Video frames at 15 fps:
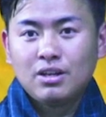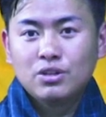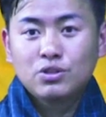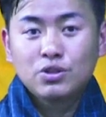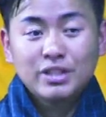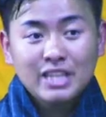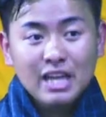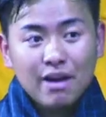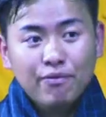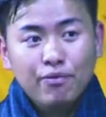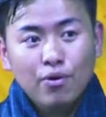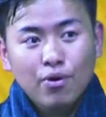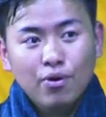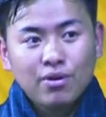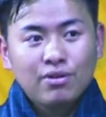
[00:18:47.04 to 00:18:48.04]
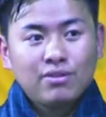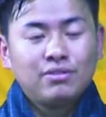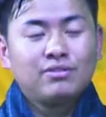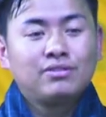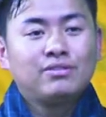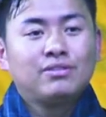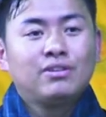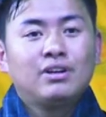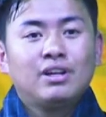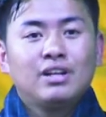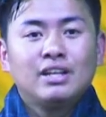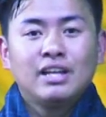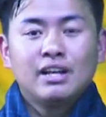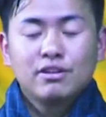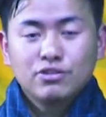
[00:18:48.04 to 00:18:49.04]
So therefore,
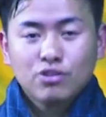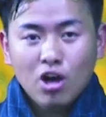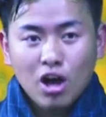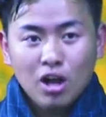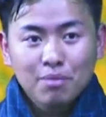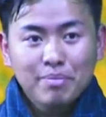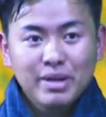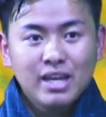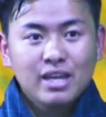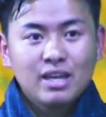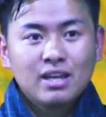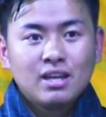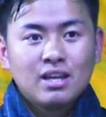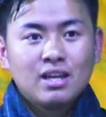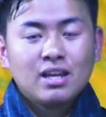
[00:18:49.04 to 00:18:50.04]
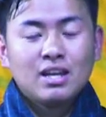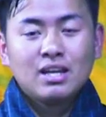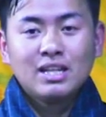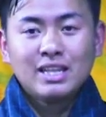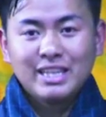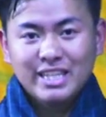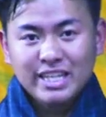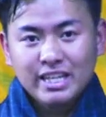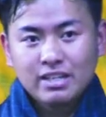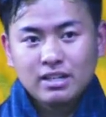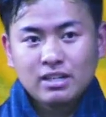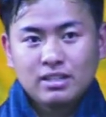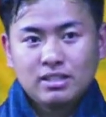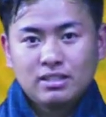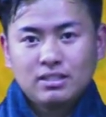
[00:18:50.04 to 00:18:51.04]
let us all be
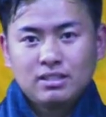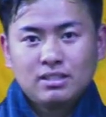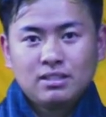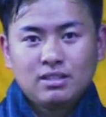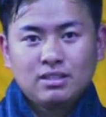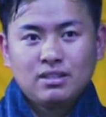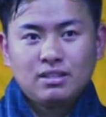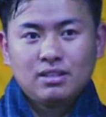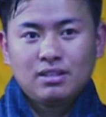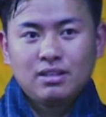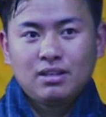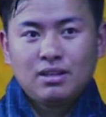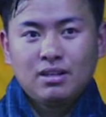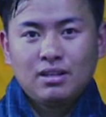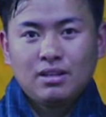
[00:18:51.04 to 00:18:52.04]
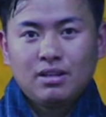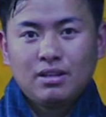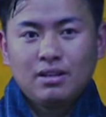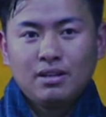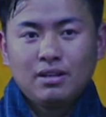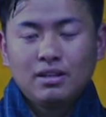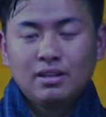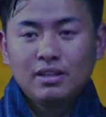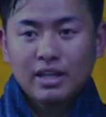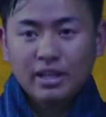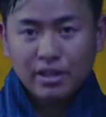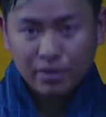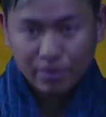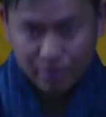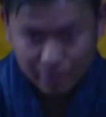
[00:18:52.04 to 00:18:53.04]
leaders.
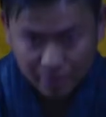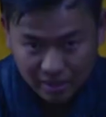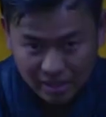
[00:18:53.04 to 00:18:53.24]
Thank you.